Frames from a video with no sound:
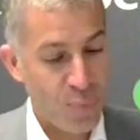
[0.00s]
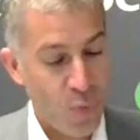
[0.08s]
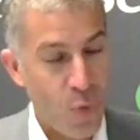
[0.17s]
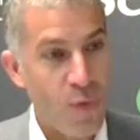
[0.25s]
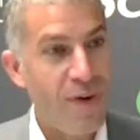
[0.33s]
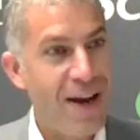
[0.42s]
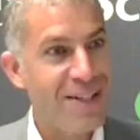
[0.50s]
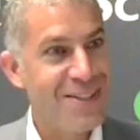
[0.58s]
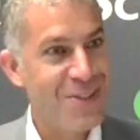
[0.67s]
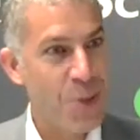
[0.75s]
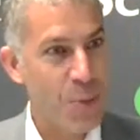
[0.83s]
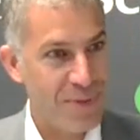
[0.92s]
provide
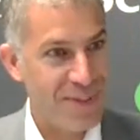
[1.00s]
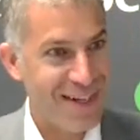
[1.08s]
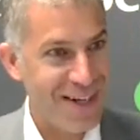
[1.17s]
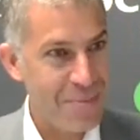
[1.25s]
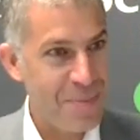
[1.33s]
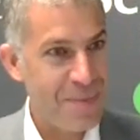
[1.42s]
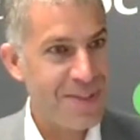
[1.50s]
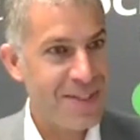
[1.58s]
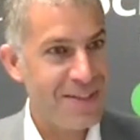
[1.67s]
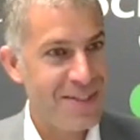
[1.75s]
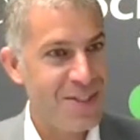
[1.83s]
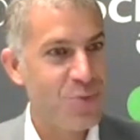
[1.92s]
the uptime
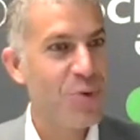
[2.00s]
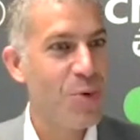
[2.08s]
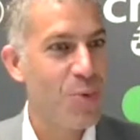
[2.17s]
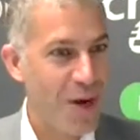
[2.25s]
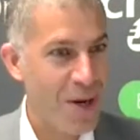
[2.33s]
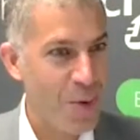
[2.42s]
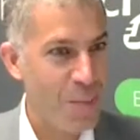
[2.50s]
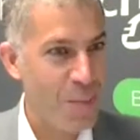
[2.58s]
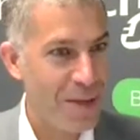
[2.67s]
that is required